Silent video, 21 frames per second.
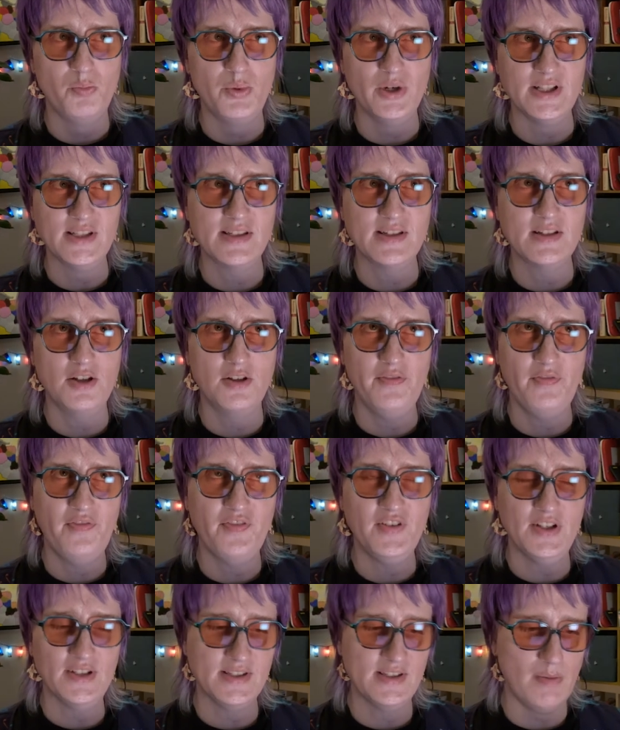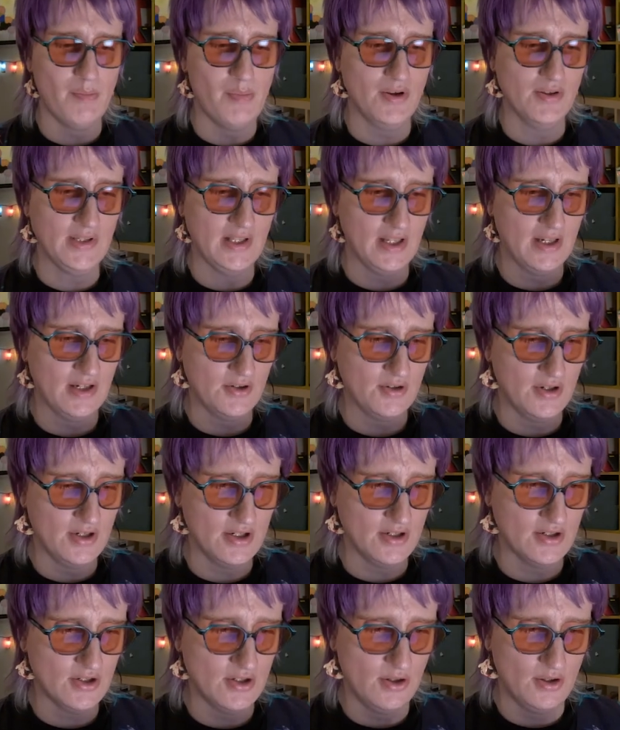but still feels the most like a
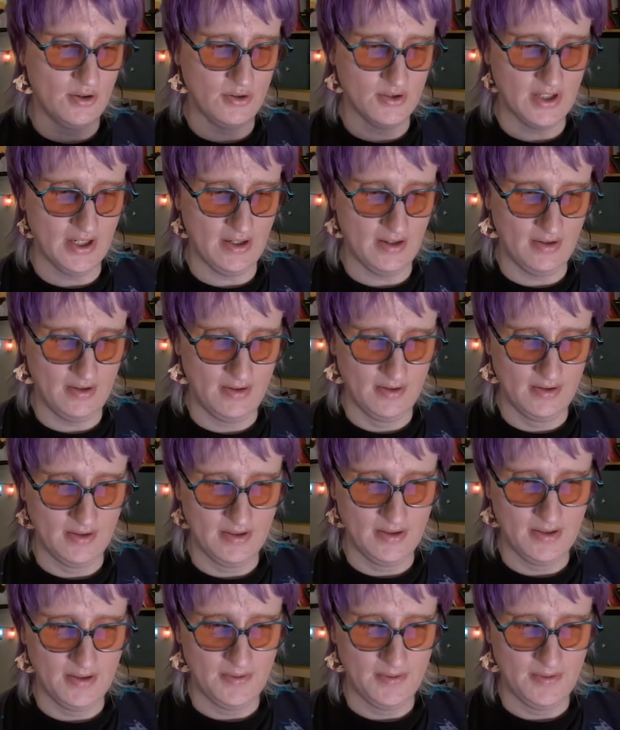traditional hotel.